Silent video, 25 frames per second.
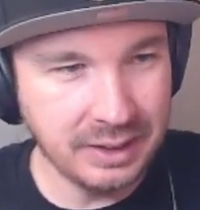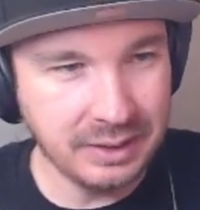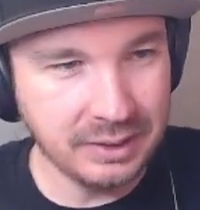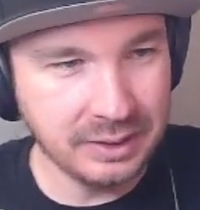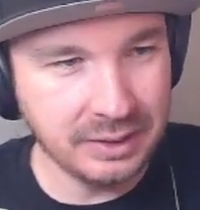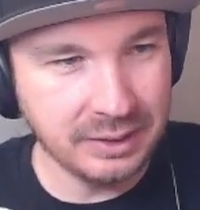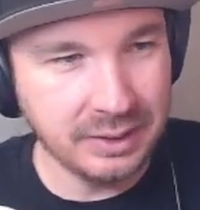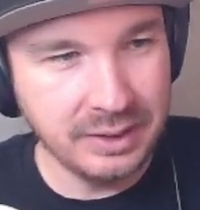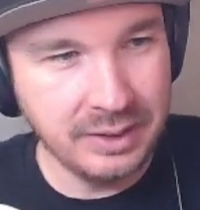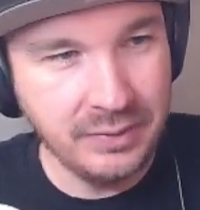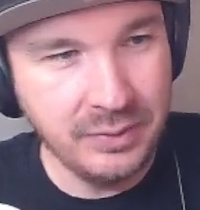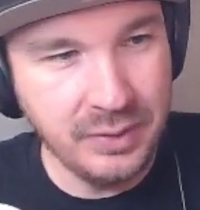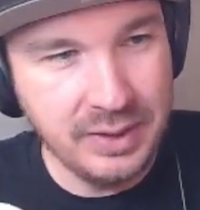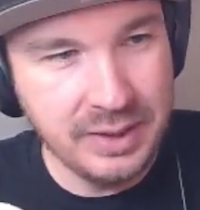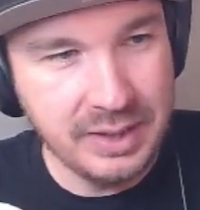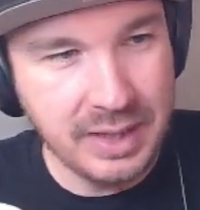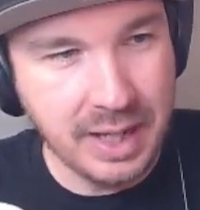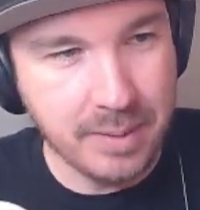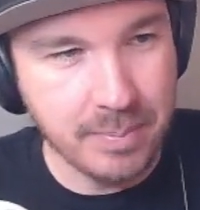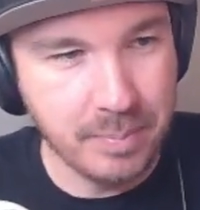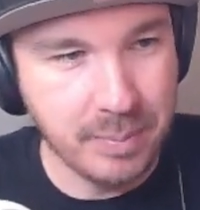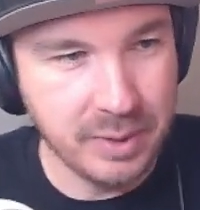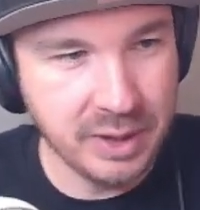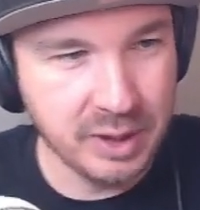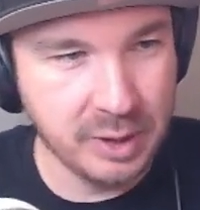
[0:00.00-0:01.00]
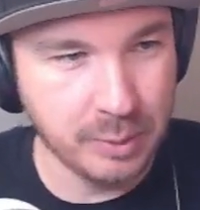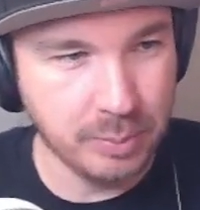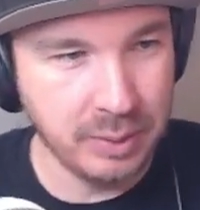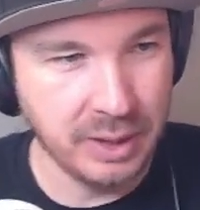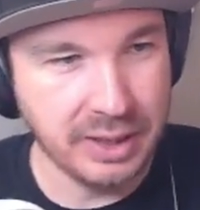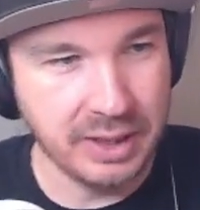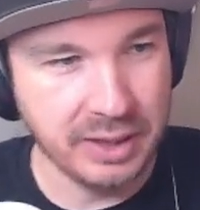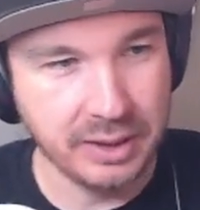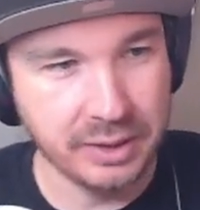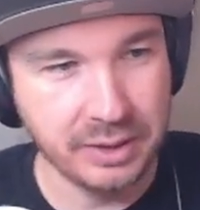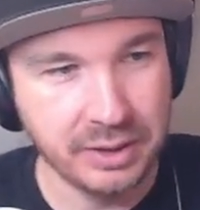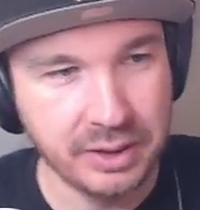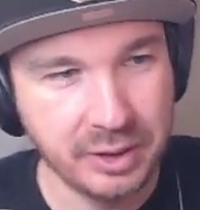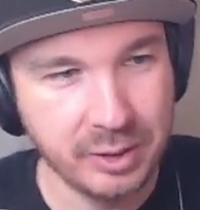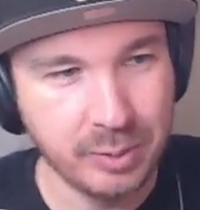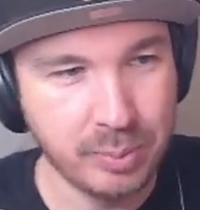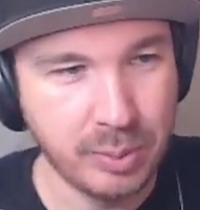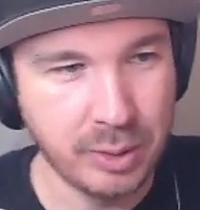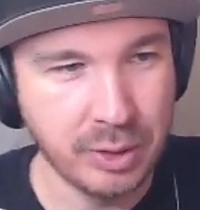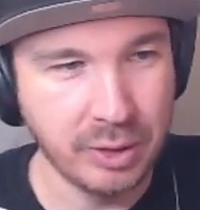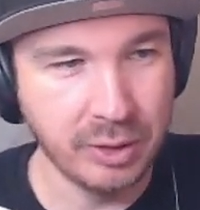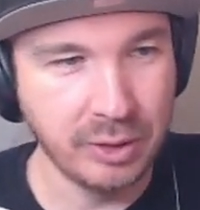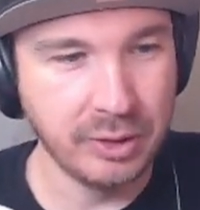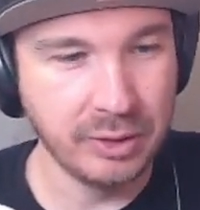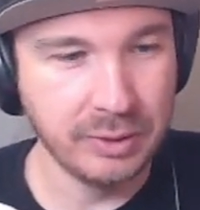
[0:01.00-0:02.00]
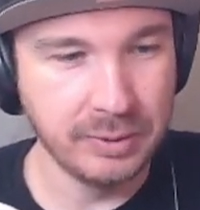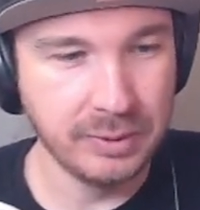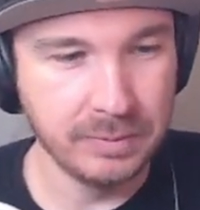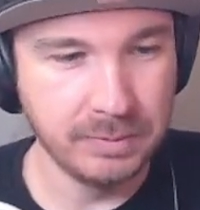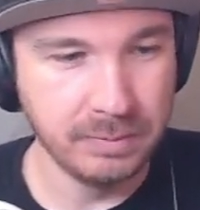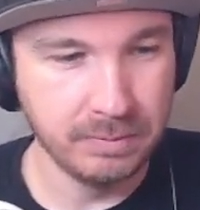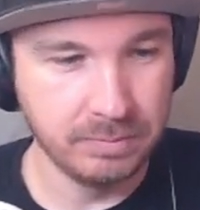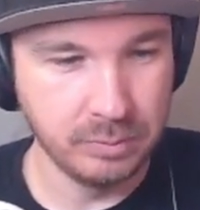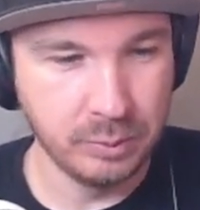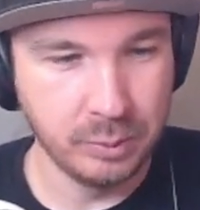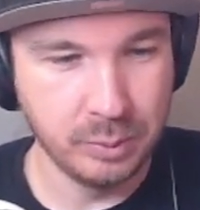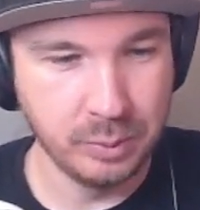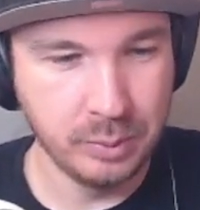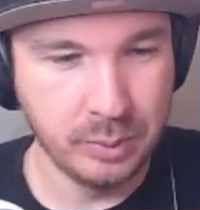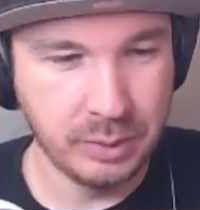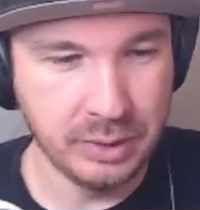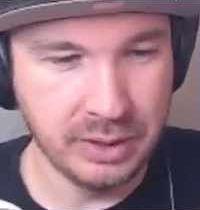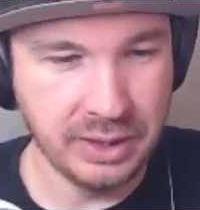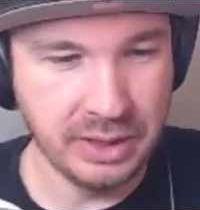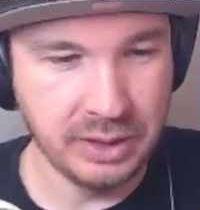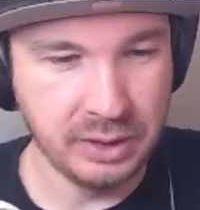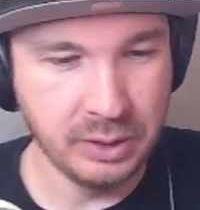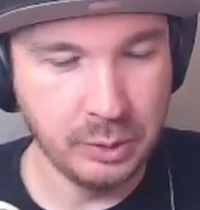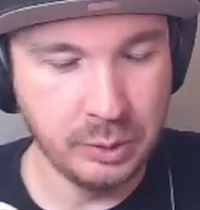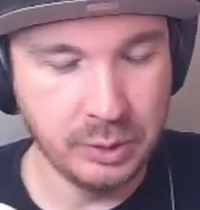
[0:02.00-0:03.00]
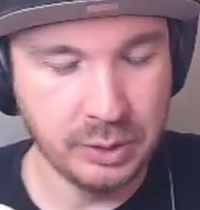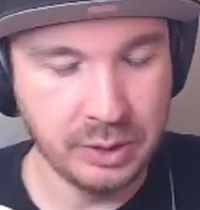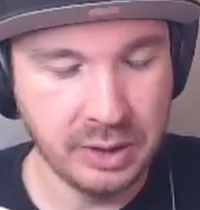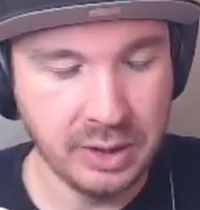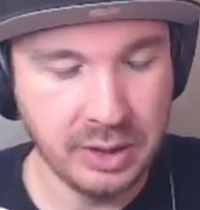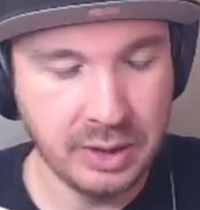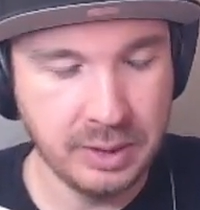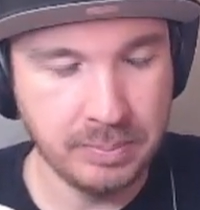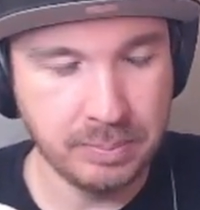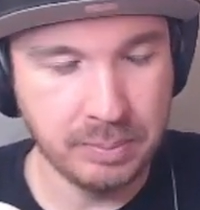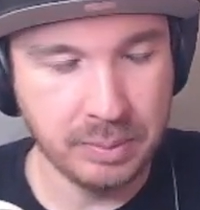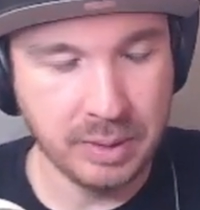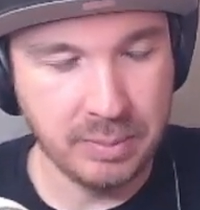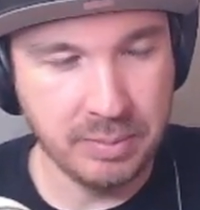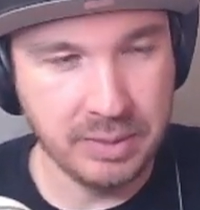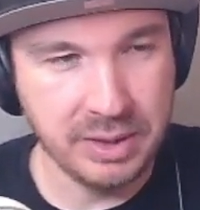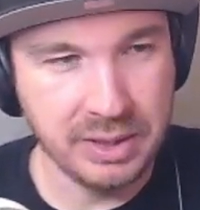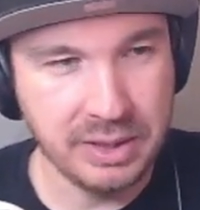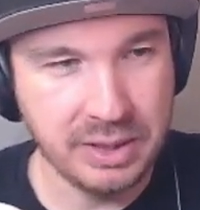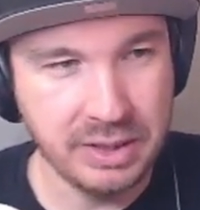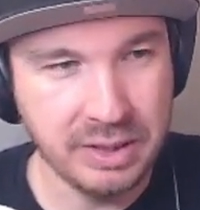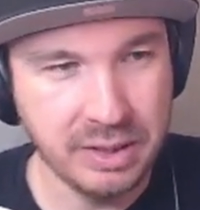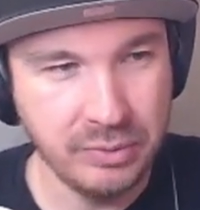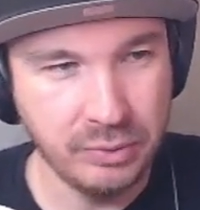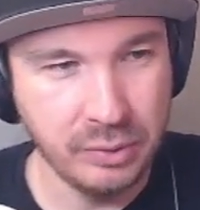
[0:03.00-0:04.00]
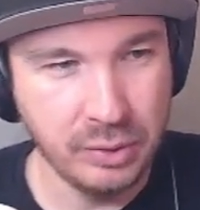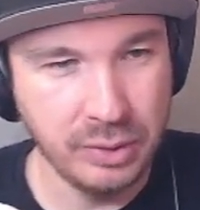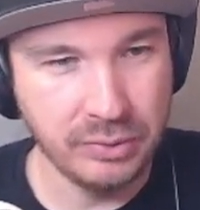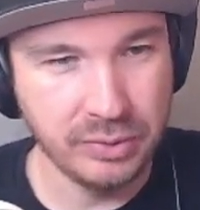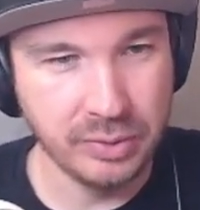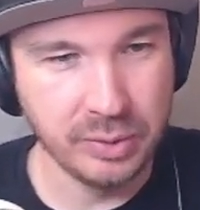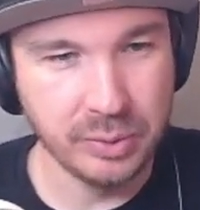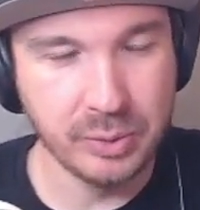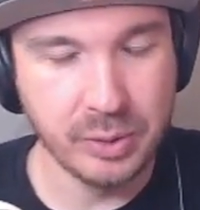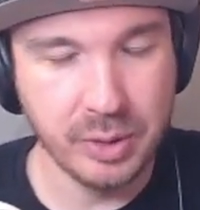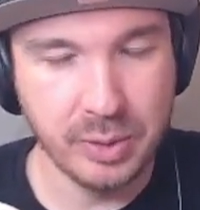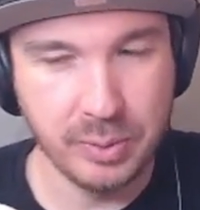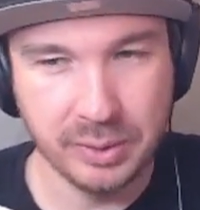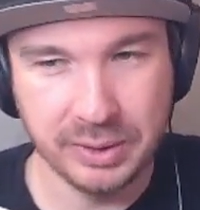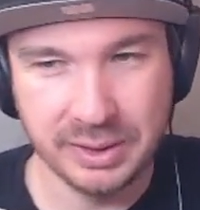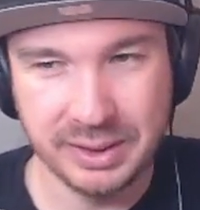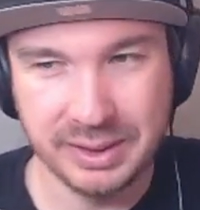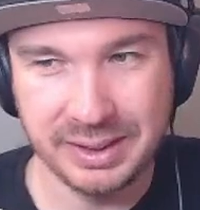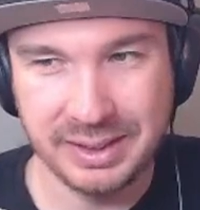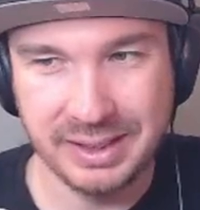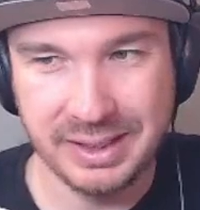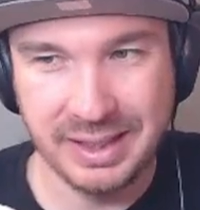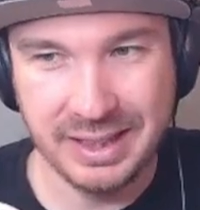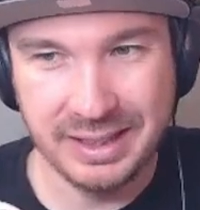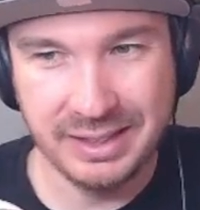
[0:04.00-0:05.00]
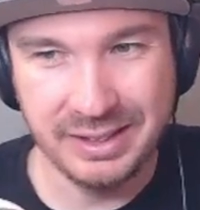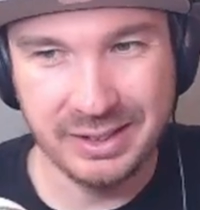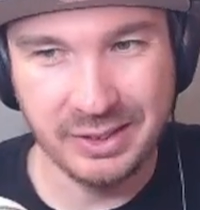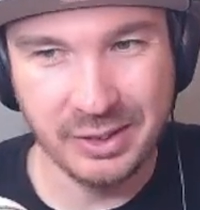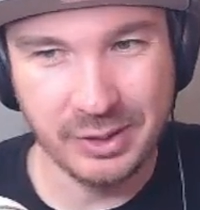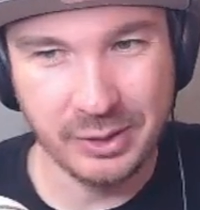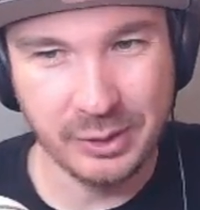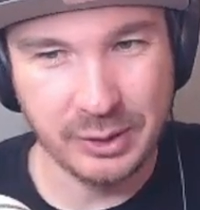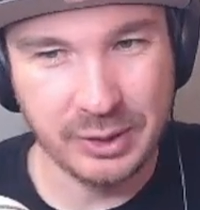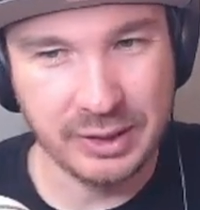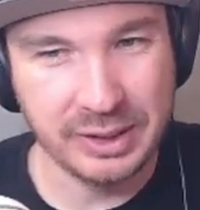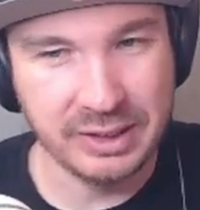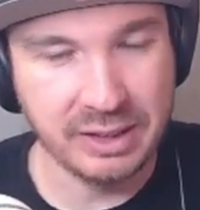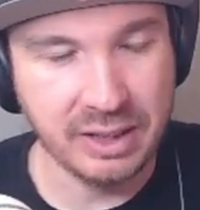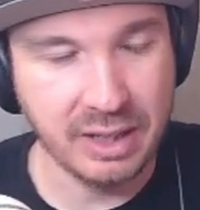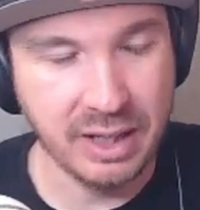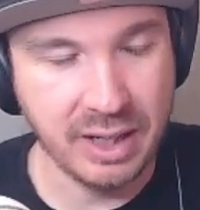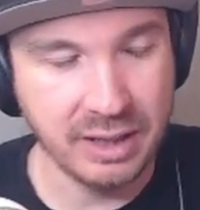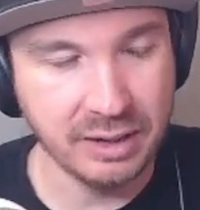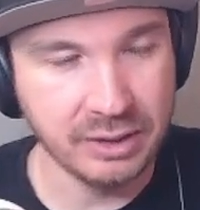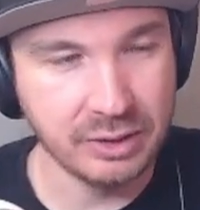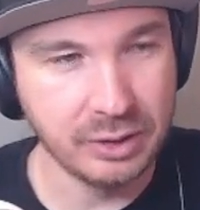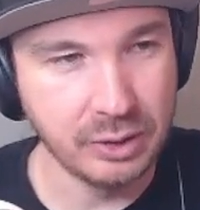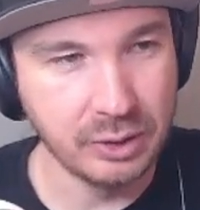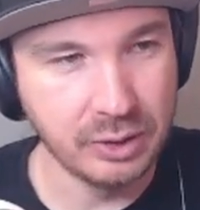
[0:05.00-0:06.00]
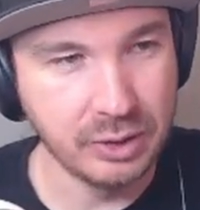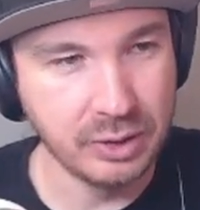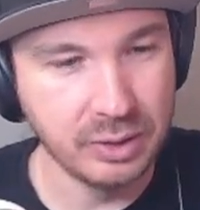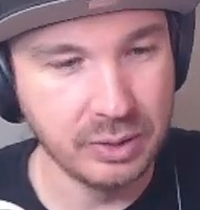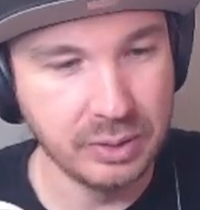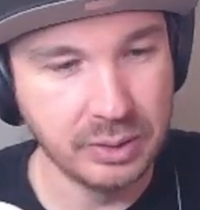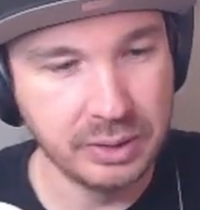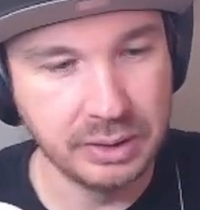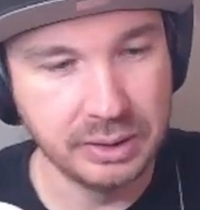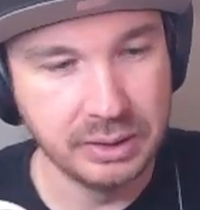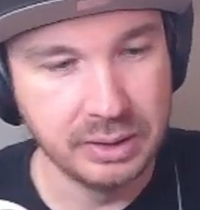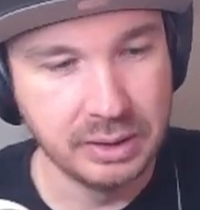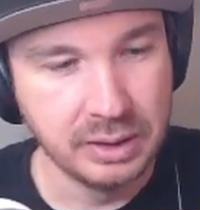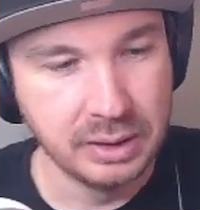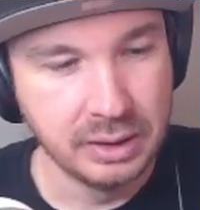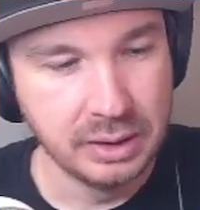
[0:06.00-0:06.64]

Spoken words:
even that misplay on their part, where they loaded up, I mean, they never even were able to get another attacker going.